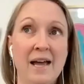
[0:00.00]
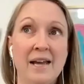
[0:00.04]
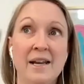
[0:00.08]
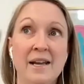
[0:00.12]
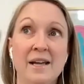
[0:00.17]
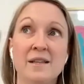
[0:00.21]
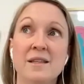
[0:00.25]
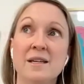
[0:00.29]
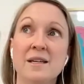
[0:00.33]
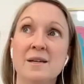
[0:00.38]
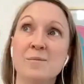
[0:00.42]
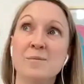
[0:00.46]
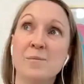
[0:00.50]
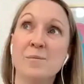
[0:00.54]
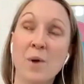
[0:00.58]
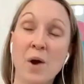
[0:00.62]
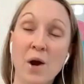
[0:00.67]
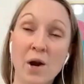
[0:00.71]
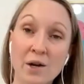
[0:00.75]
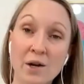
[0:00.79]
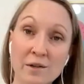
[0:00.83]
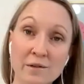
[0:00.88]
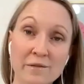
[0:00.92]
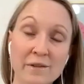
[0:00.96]
And I think
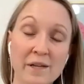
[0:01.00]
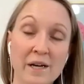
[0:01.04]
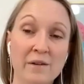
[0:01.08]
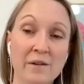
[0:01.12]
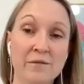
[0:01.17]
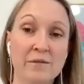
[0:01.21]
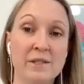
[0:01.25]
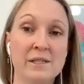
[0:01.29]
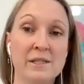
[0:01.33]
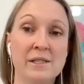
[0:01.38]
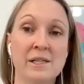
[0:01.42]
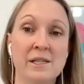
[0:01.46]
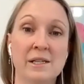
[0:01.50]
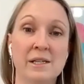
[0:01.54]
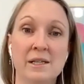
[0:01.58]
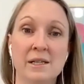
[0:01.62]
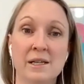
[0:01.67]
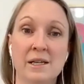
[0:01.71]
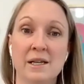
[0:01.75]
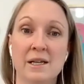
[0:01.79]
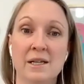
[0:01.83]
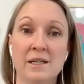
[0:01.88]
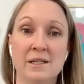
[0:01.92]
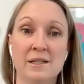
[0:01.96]
part of that
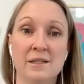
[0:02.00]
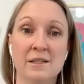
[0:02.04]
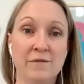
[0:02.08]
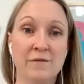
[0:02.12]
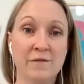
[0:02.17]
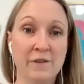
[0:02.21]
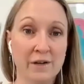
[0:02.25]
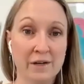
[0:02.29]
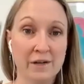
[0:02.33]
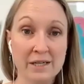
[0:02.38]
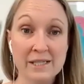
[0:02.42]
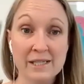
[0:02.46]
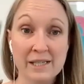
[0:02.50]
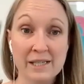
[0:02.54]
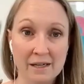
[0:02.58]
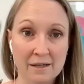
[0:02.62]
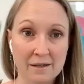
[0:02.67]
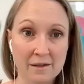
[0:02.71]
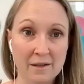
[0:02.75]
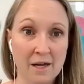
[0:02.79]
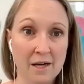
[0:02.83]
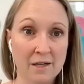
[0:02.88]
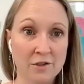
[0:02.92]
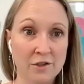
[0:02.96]
reason is very
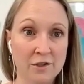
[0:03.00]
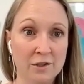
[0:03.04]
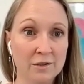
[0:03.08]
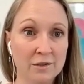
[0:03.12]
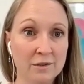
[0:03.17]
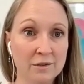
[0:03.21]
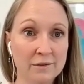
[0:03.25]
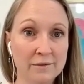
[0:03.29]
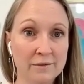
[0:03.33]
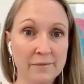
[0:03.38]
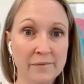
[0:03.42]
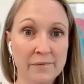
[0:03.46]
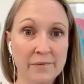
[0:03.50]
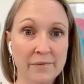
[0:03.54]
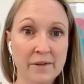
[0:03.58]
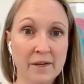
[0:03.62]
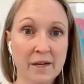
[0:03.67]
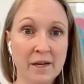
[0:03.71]
psychological.